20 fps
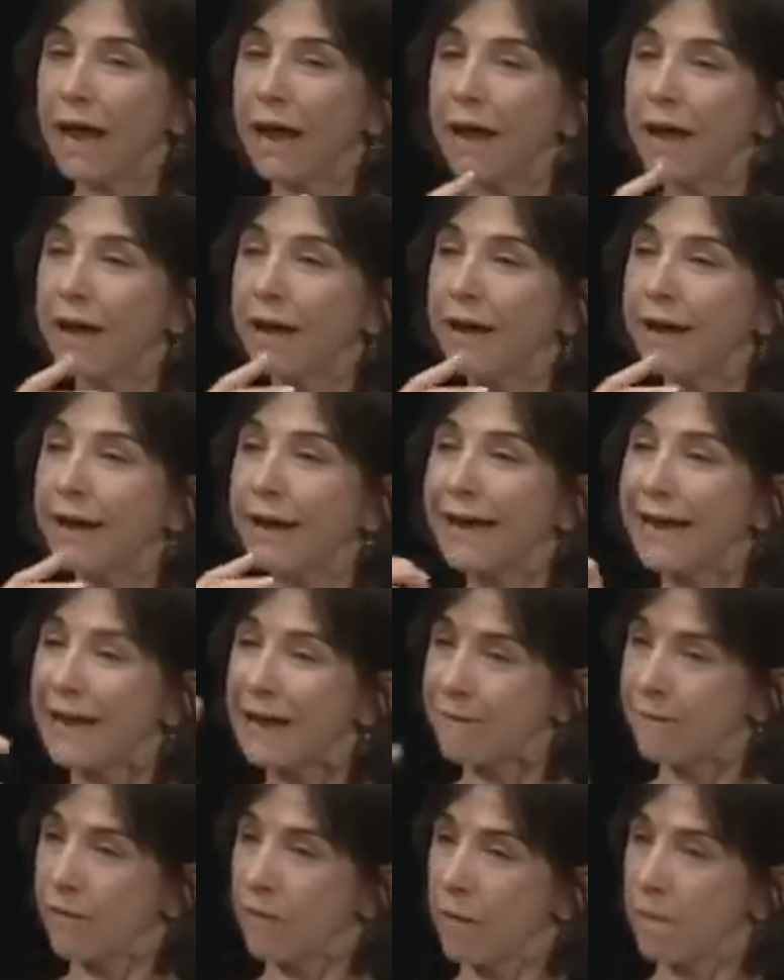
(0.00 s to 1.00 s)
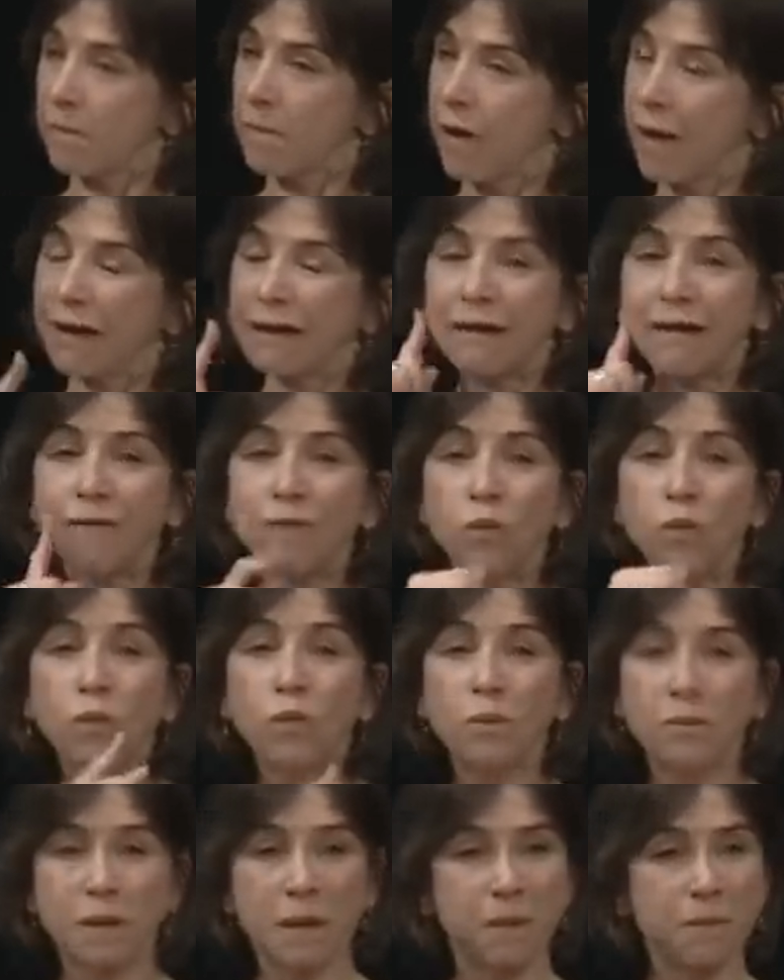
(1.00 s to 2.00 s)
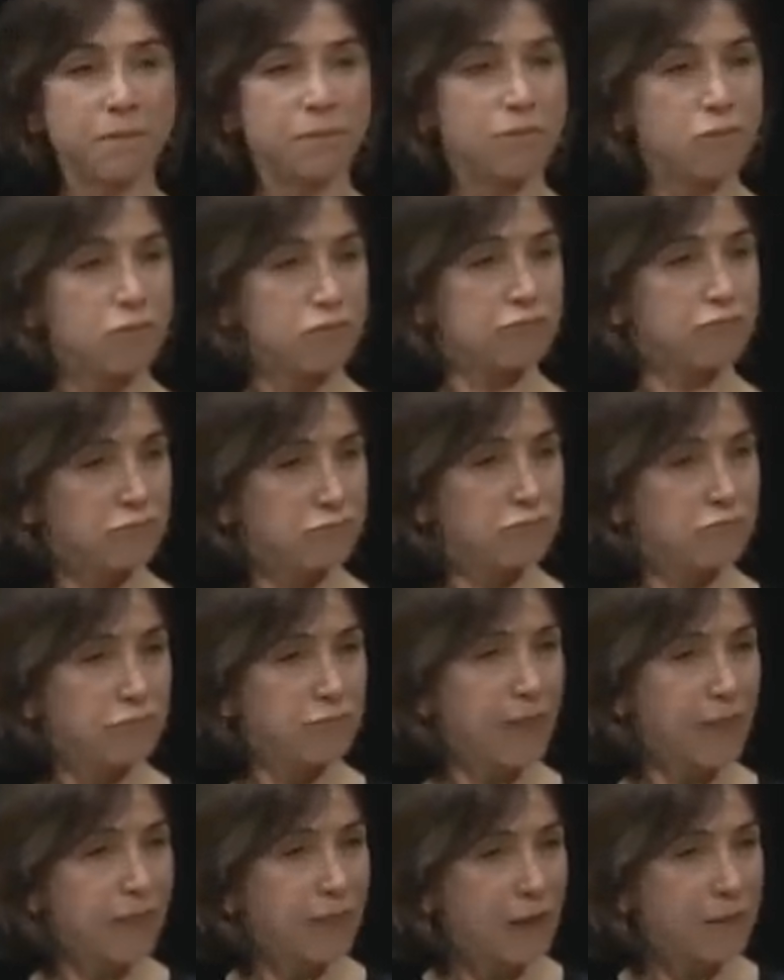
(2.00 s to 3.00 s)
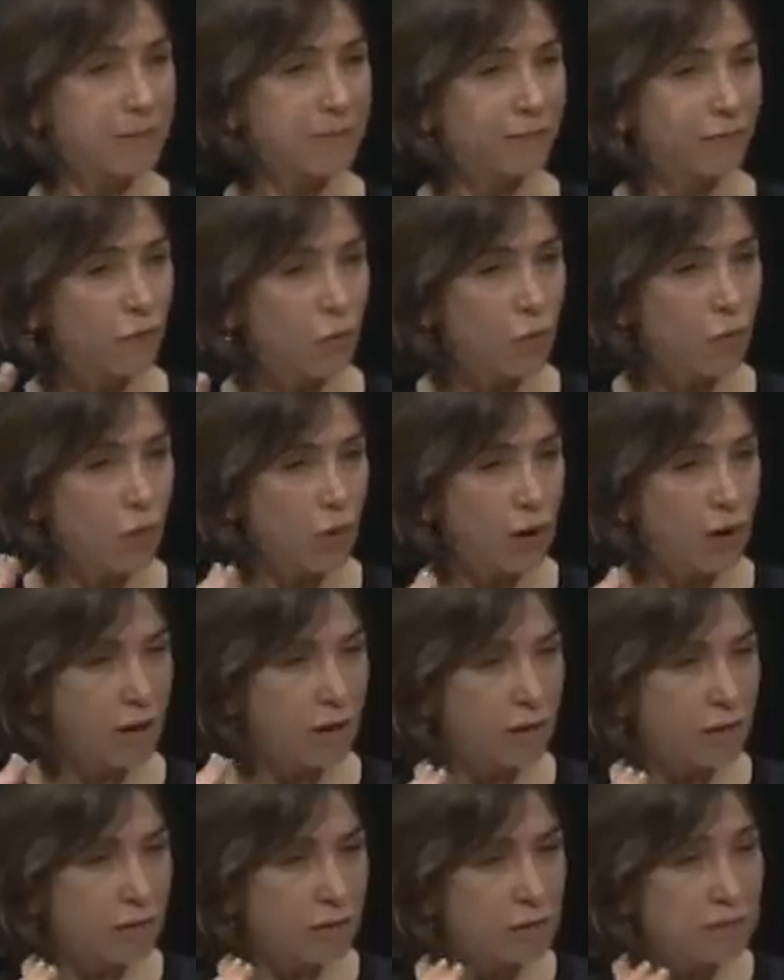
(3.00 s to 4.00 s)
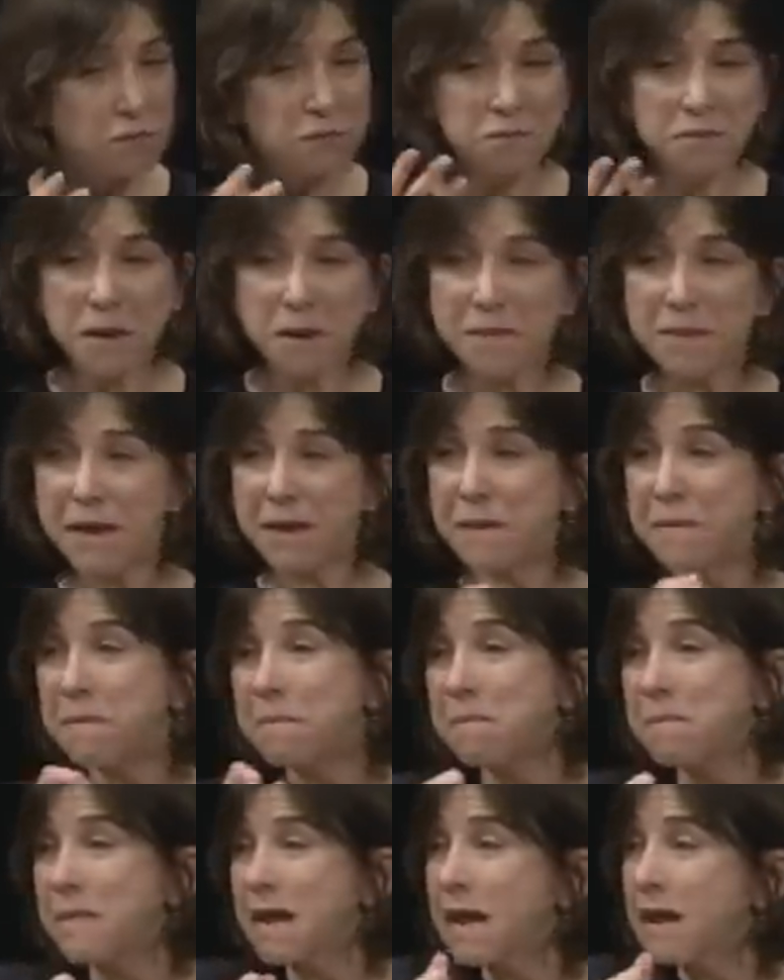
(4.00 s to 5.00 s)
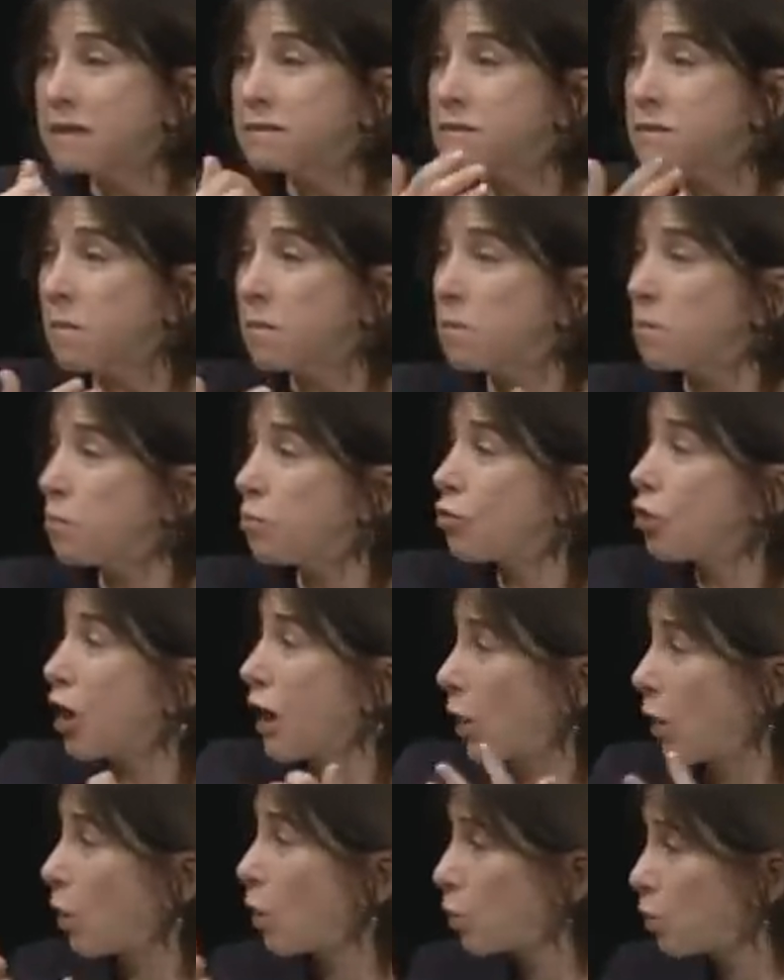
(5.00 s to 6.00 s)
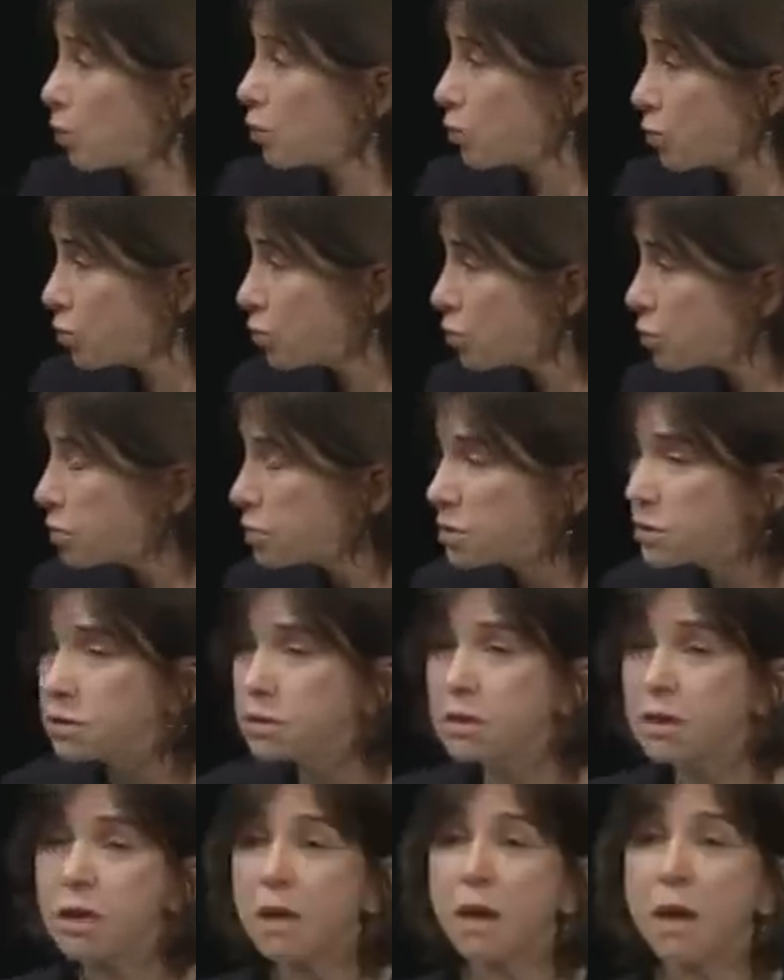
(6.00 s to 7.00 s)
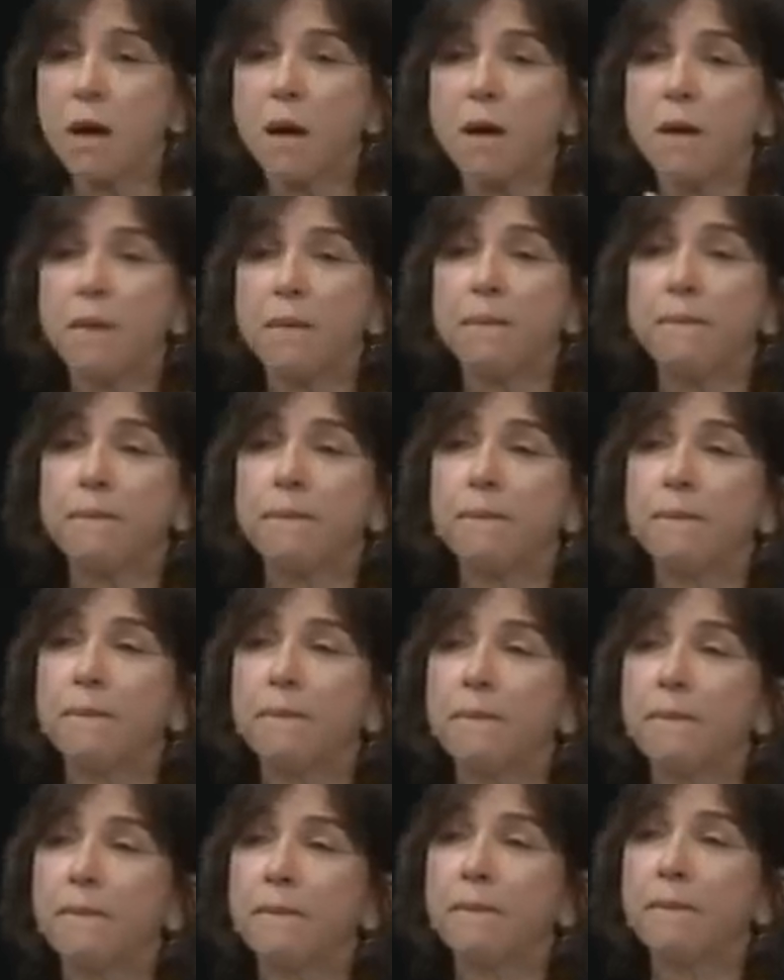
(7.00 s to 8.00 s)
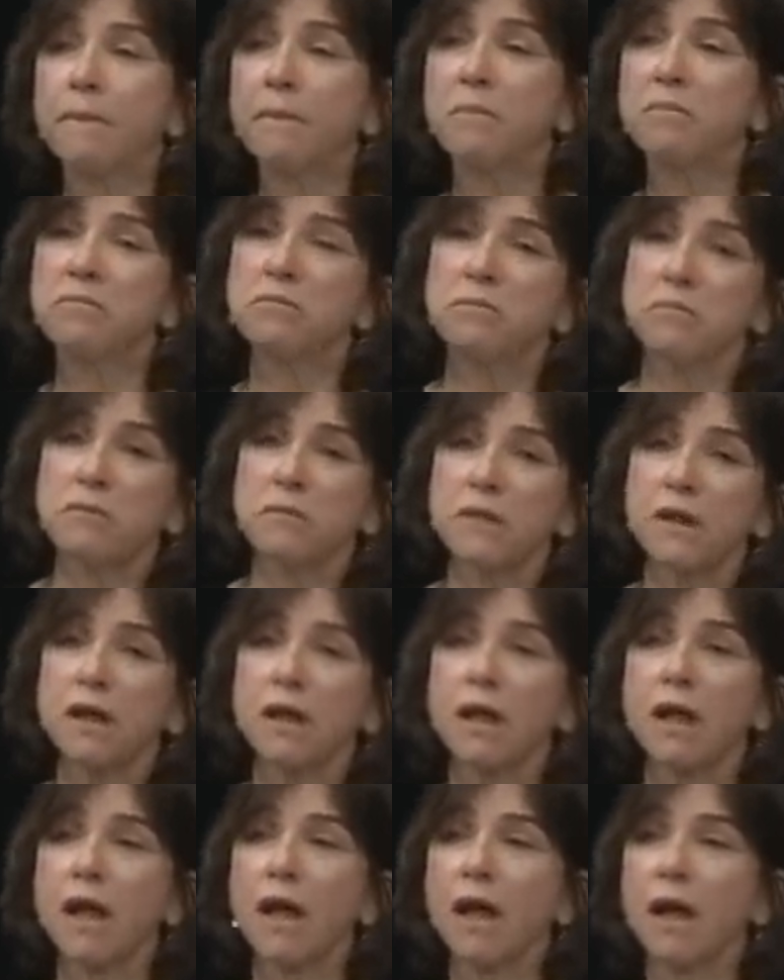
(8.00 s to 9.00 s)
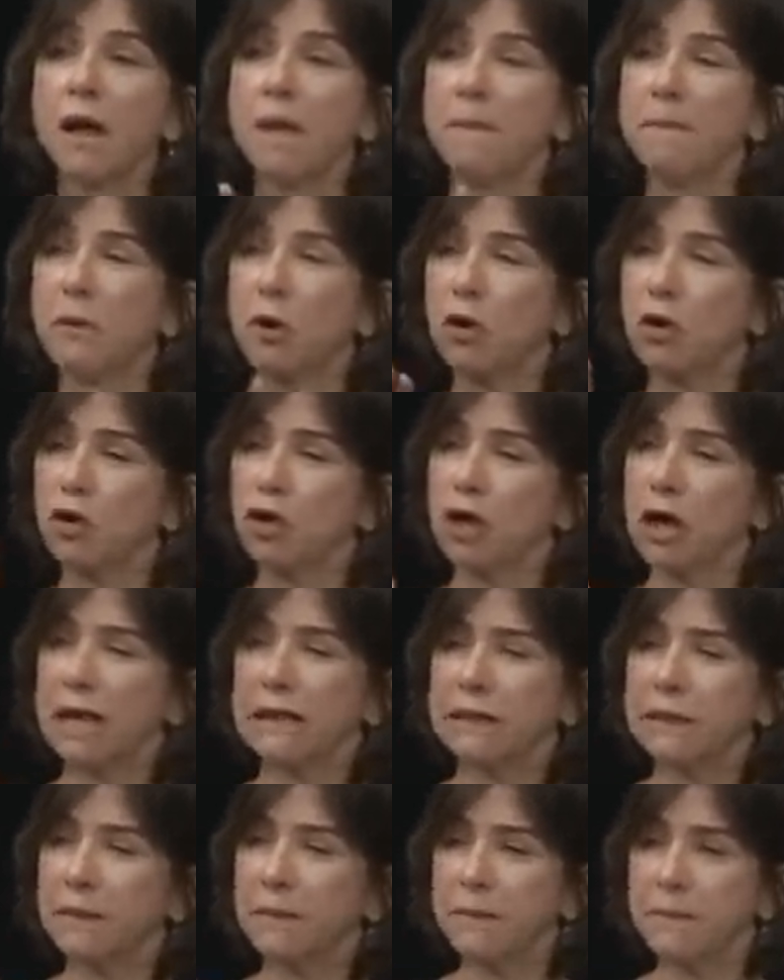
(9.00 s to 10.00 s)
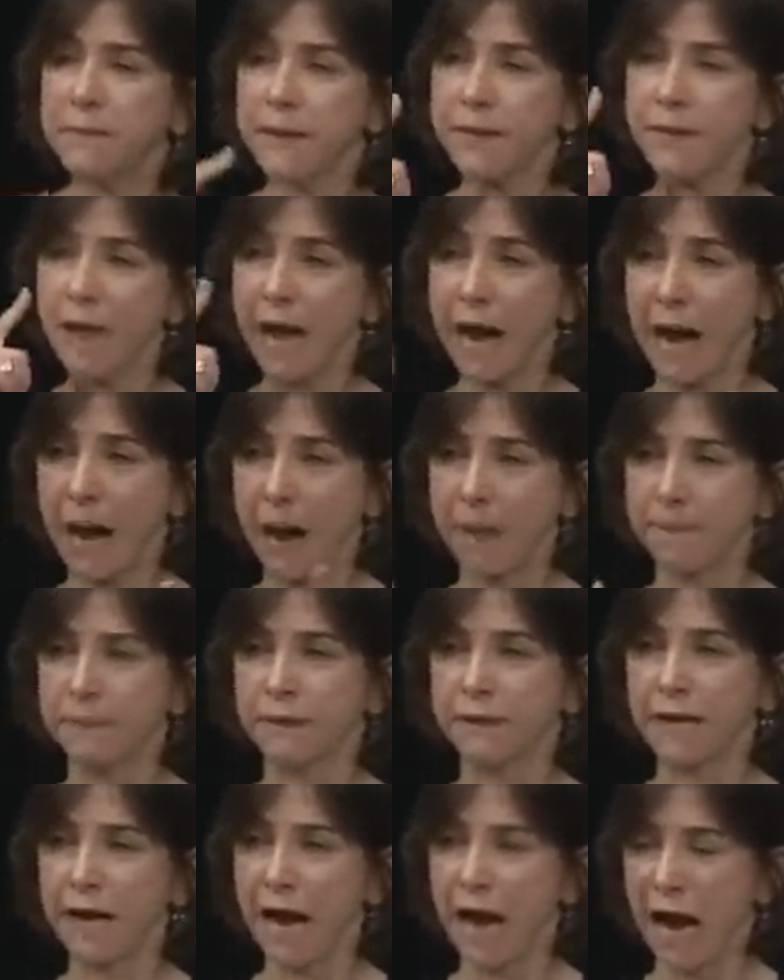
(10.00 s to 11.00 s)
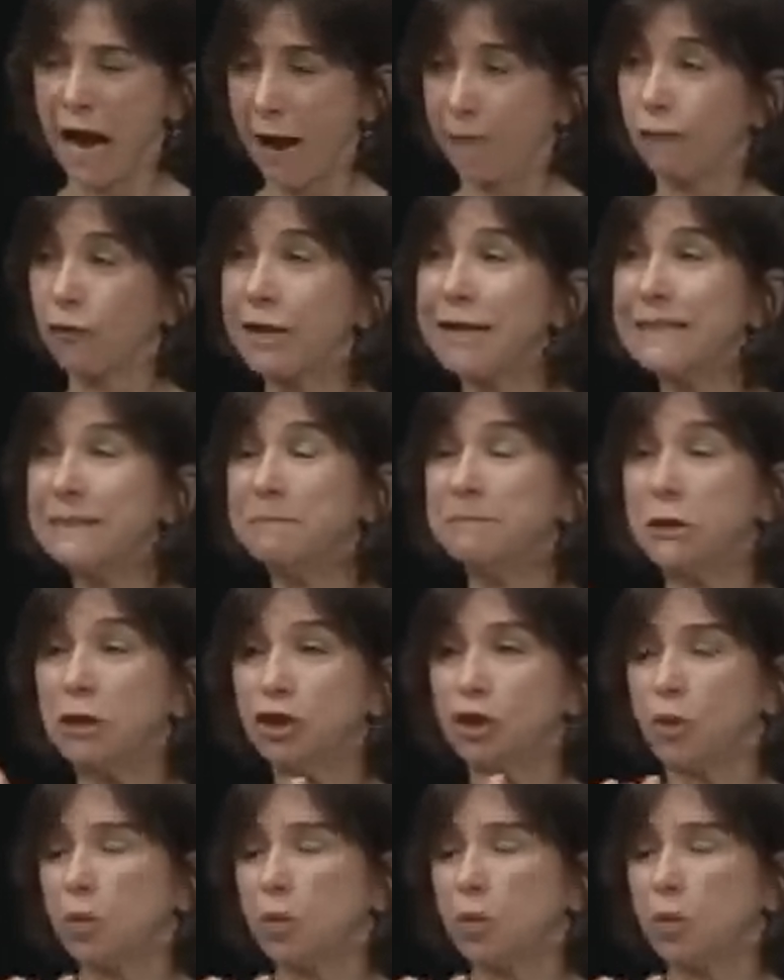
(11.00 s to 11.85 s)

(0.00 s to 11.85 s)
think that even today, you know, if we had, we have perhaps stronger deaf women now than we did at that time. I think perhaps that was a point of a breakthrough for, for deaf women. Again, the